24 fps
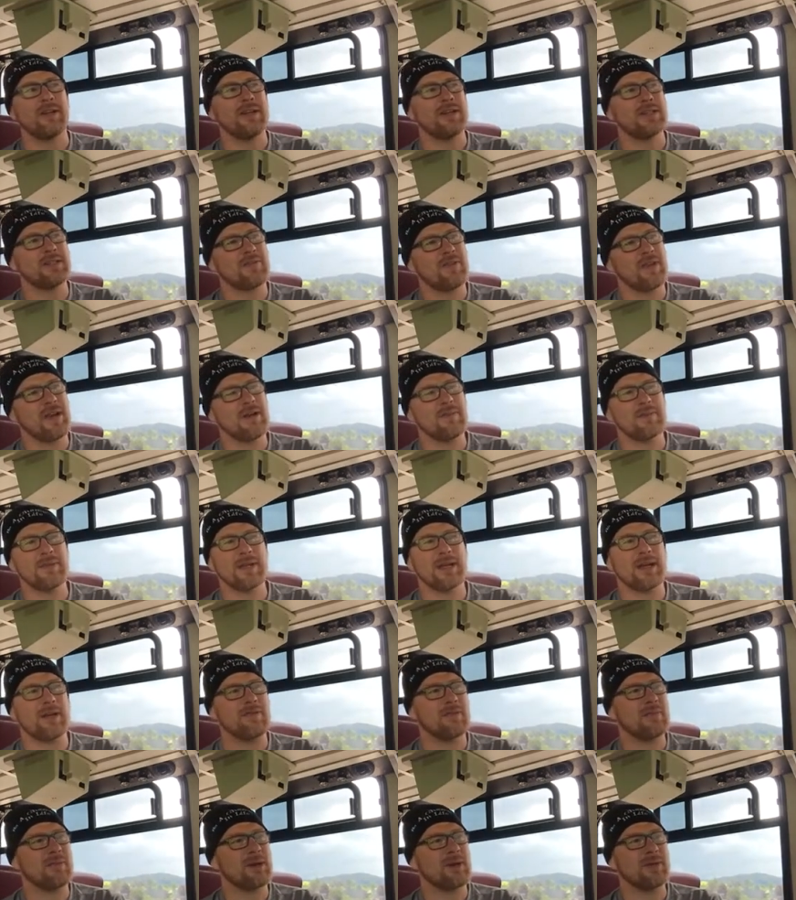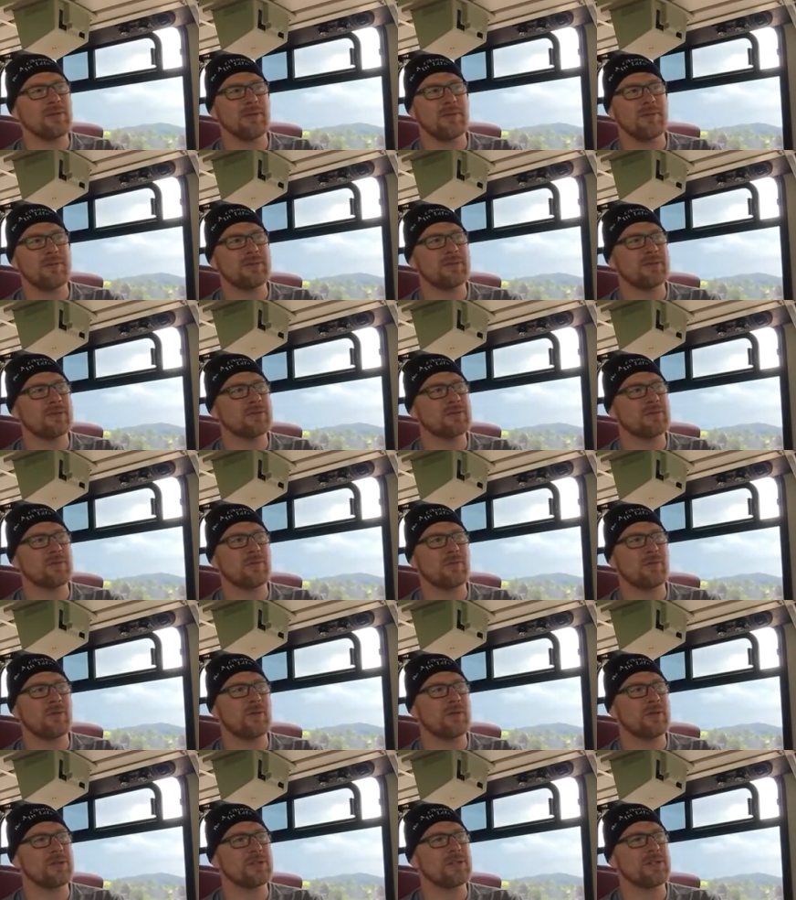his family and everybody reaps those
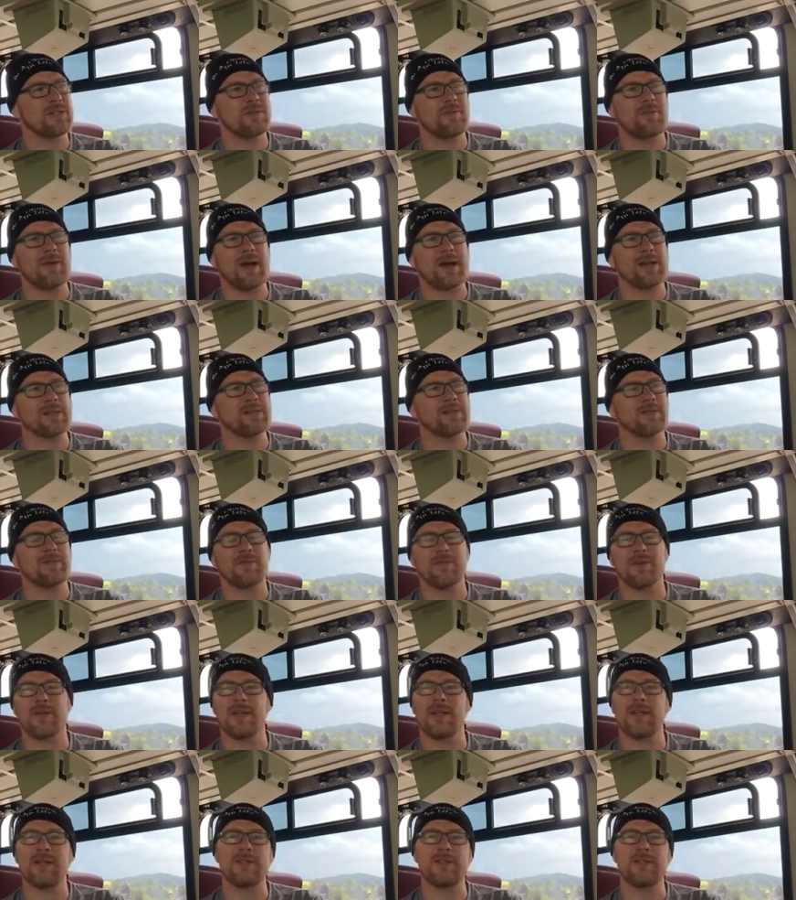rewards, it's a massive win.